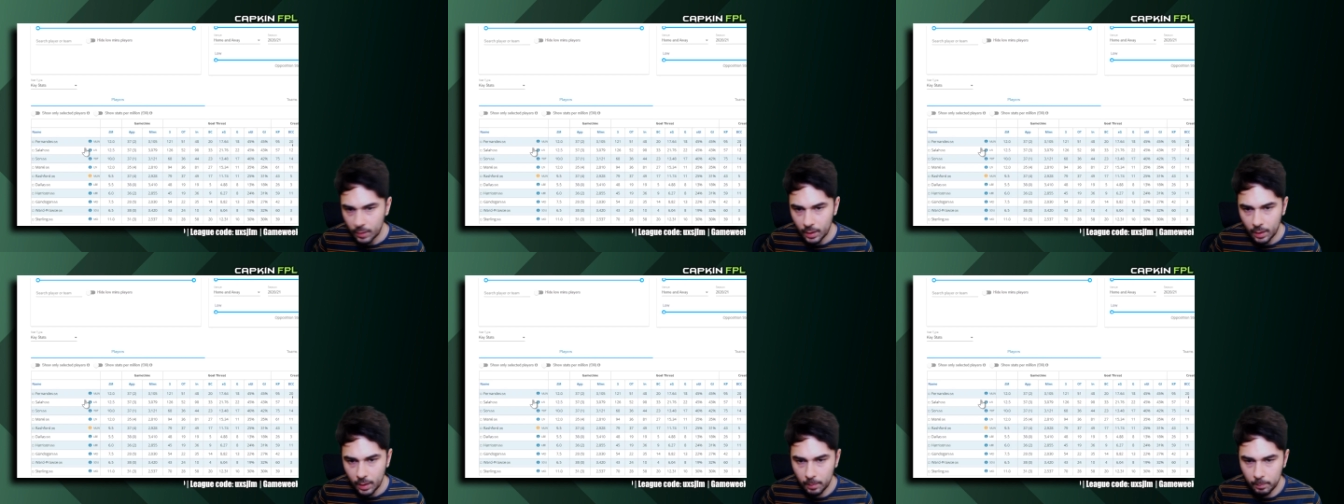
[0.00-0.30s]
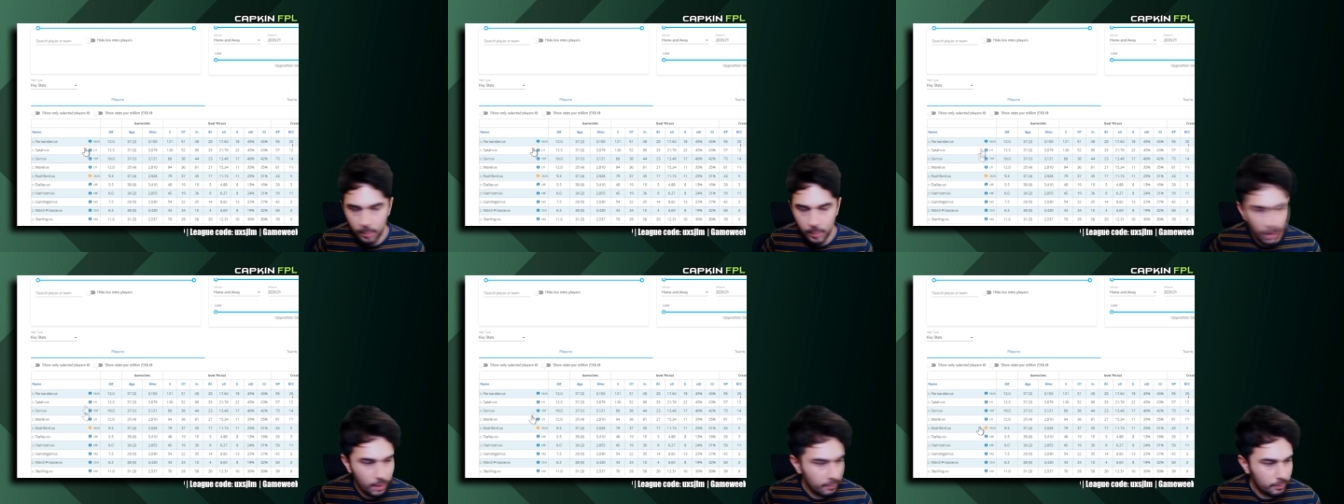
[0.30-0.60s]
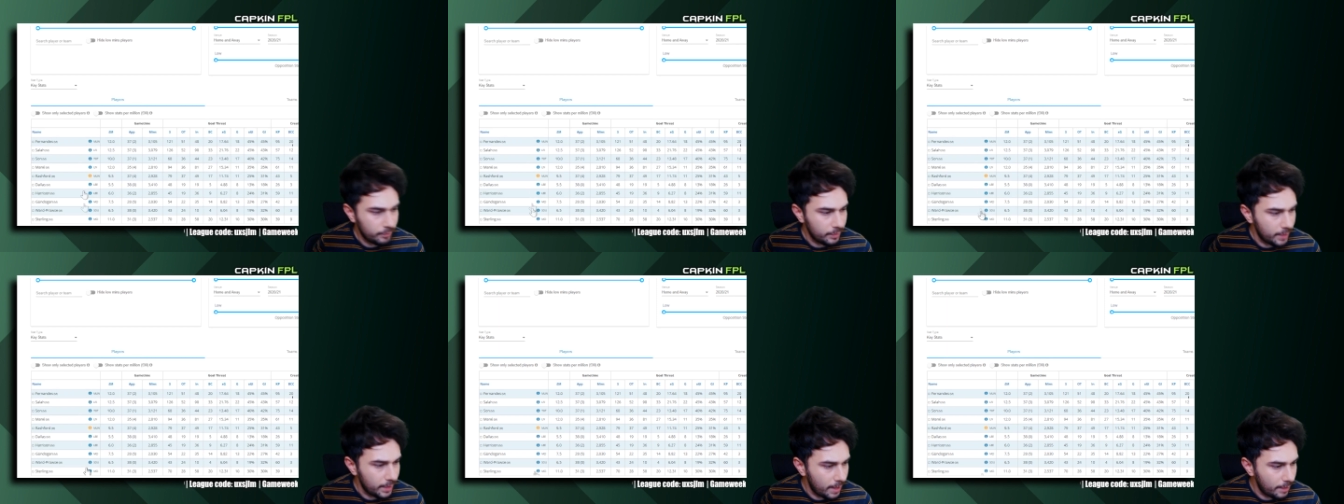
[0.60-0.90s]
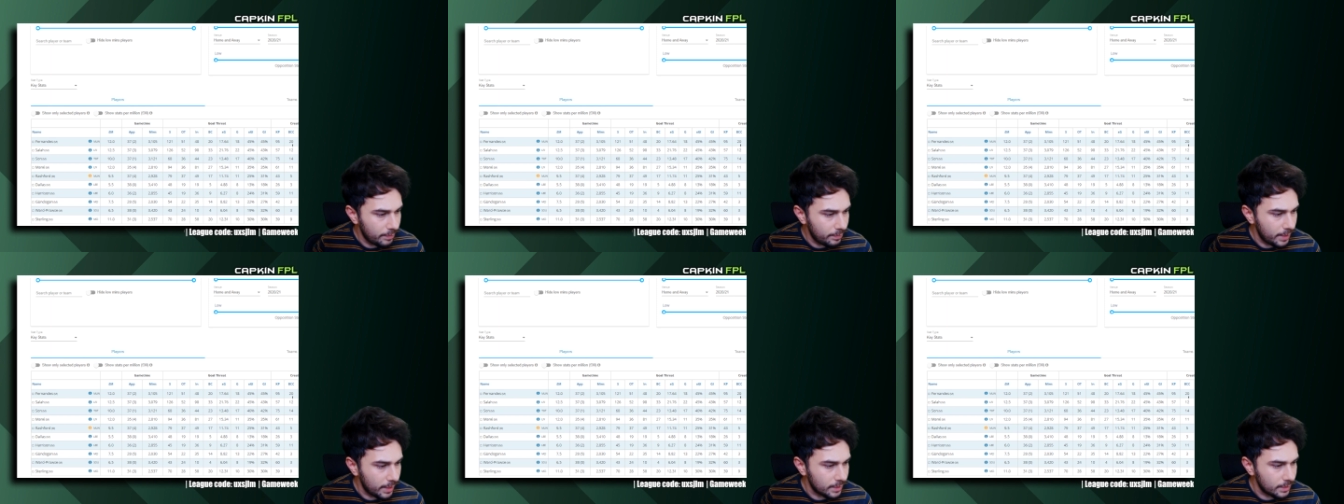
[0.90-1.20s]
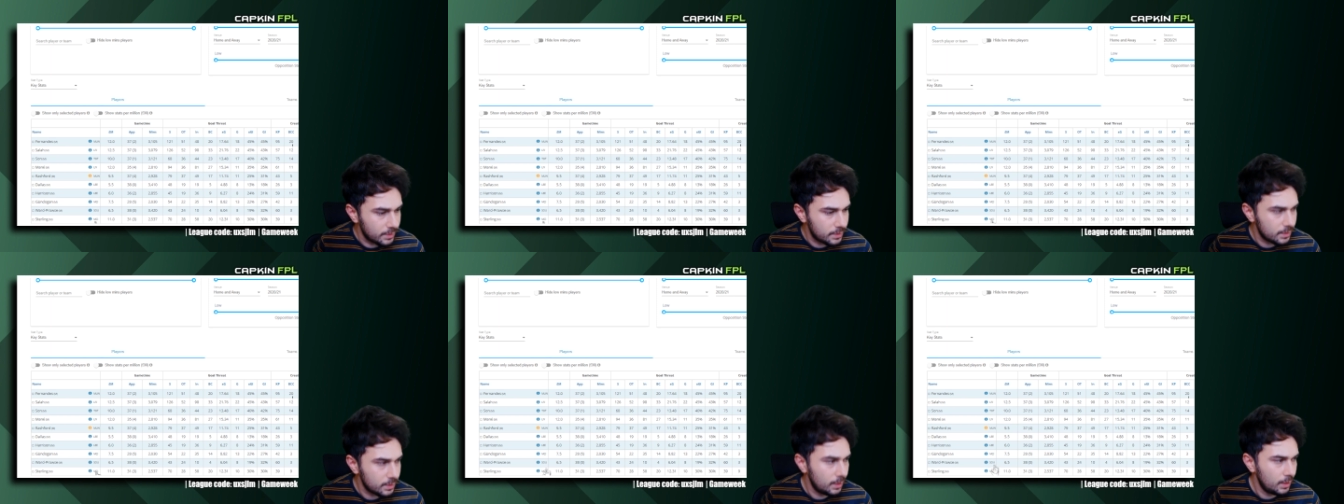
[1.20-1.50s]
But
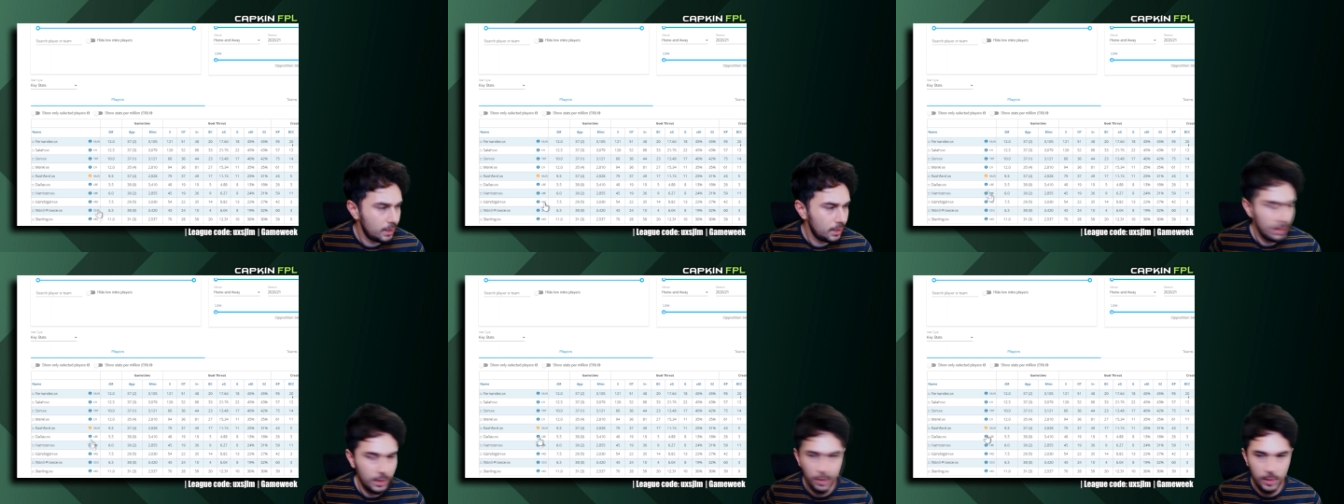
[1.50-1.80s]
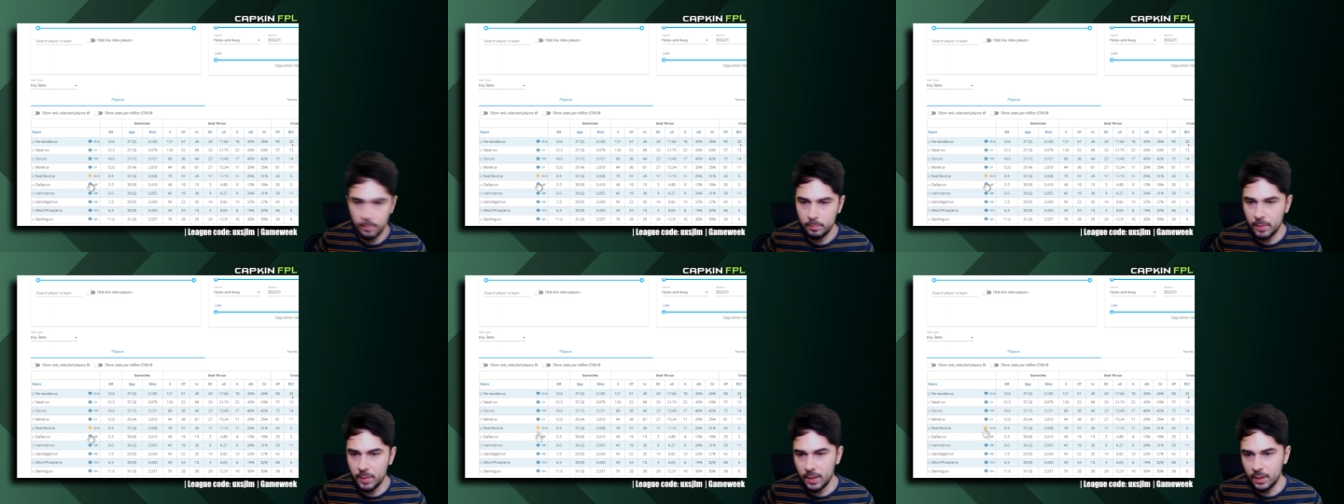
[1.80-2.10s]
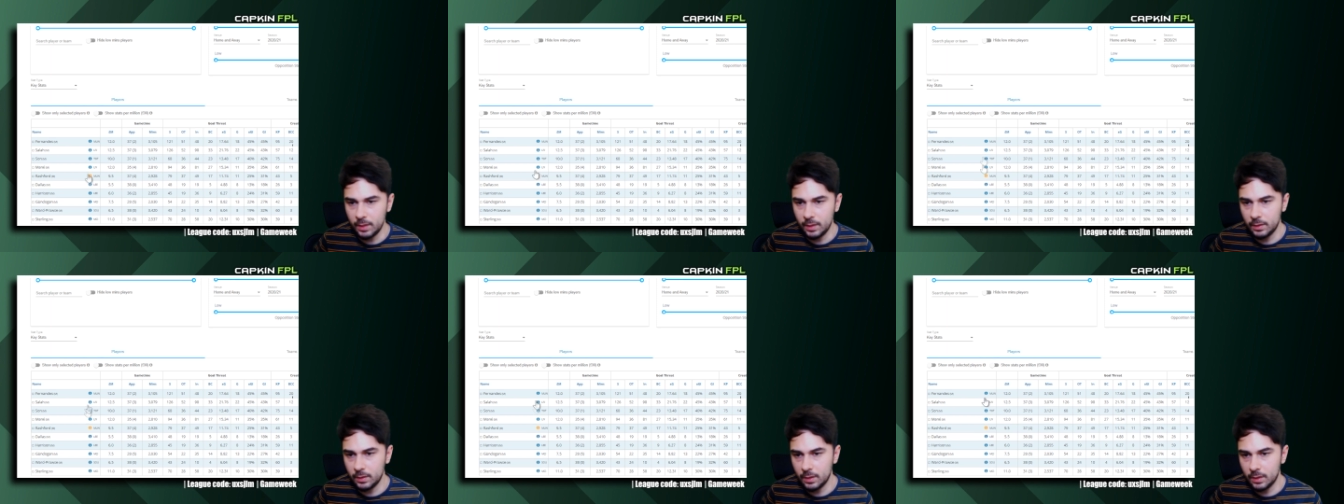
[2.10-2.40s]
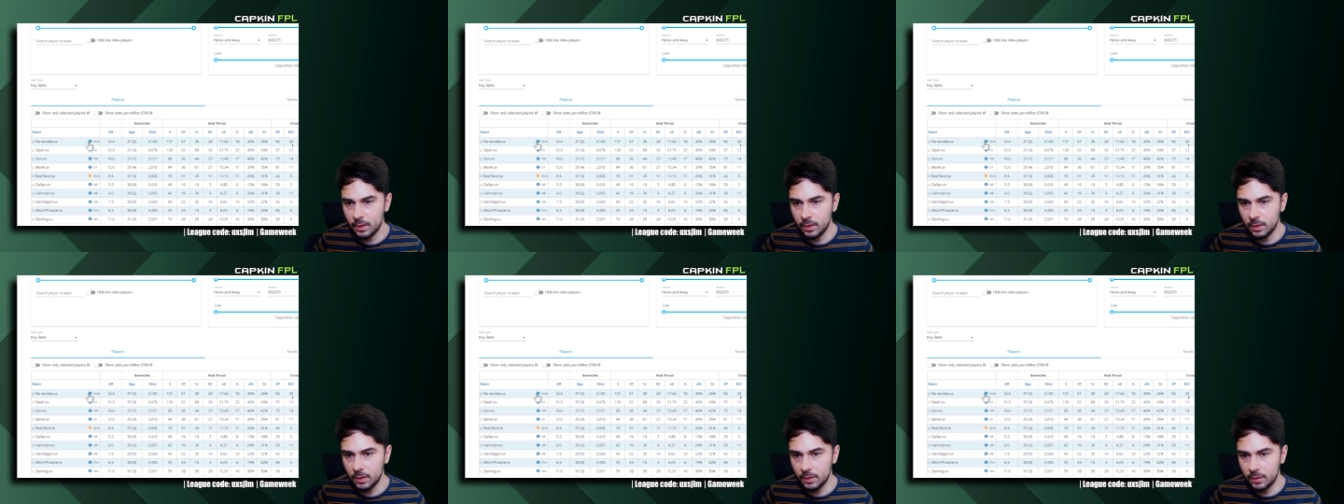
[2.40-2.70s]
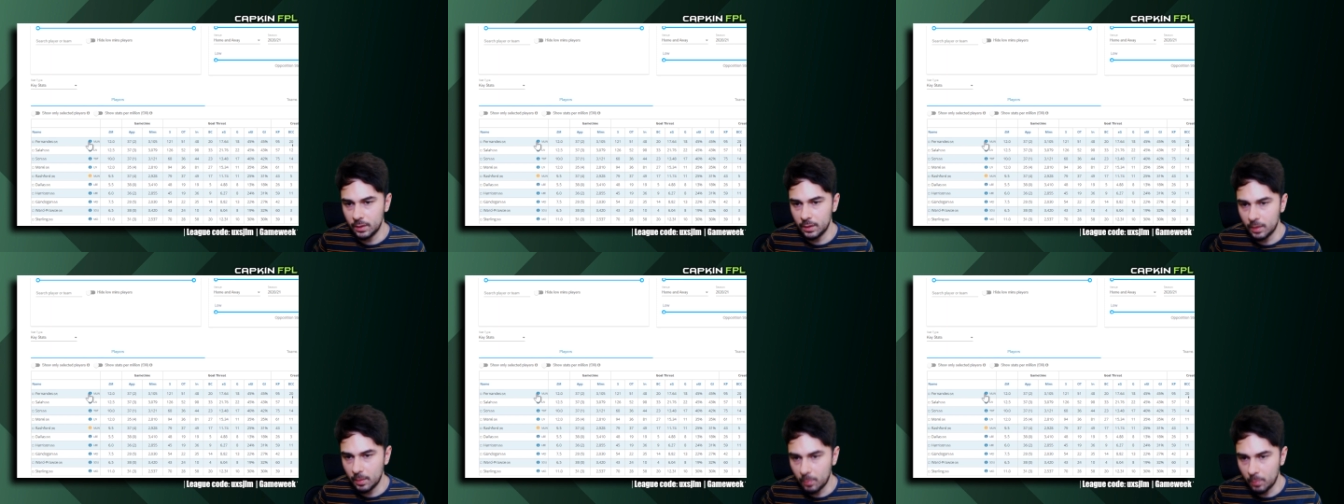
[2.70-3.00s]
Fernandes being the,
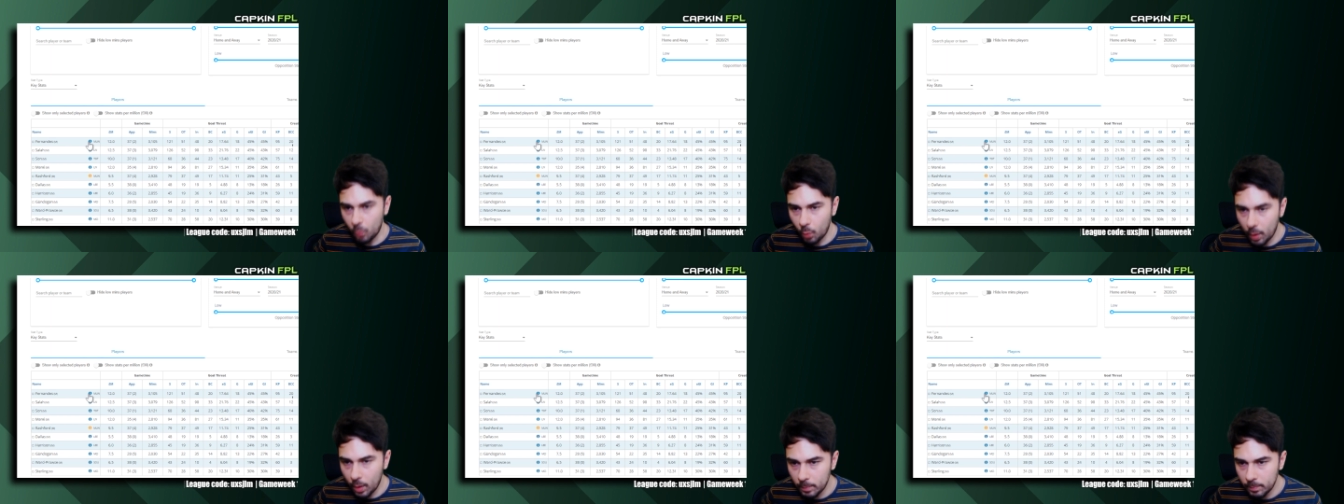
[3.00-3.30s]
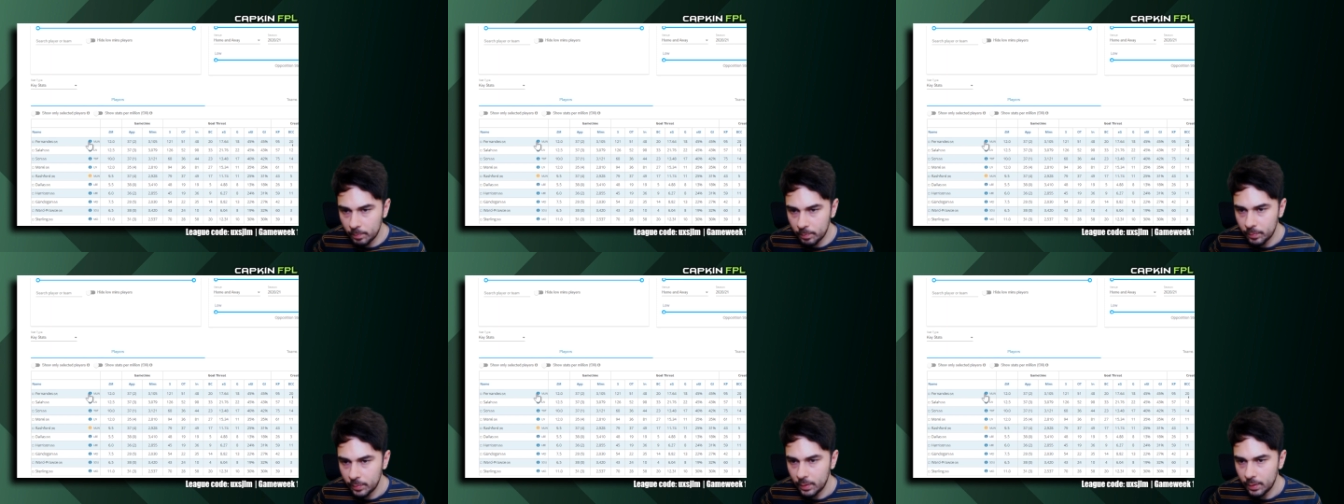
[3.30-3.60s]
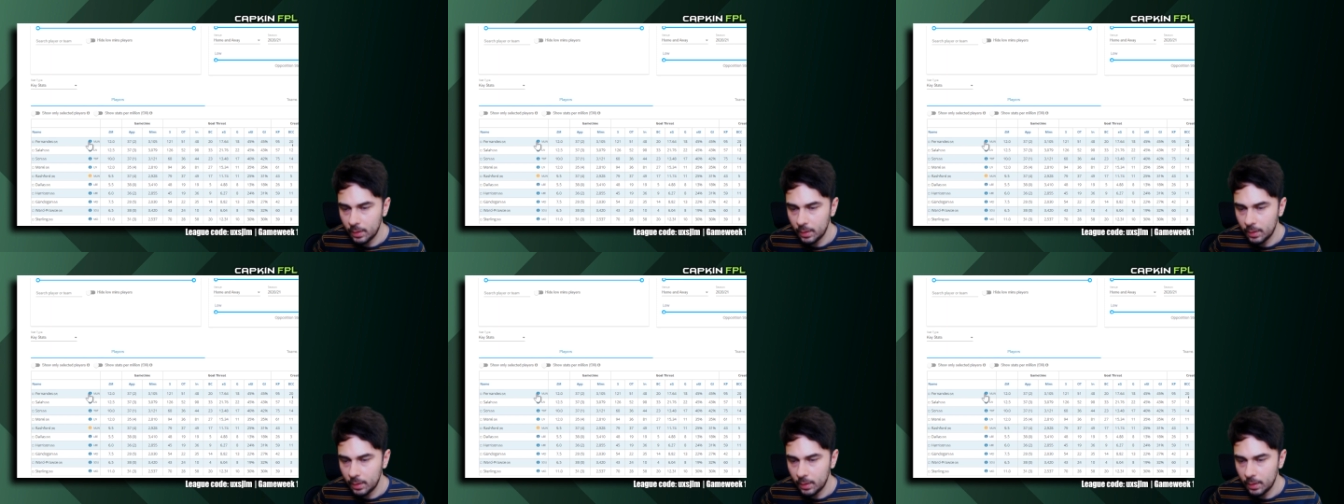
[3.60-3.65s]
the number one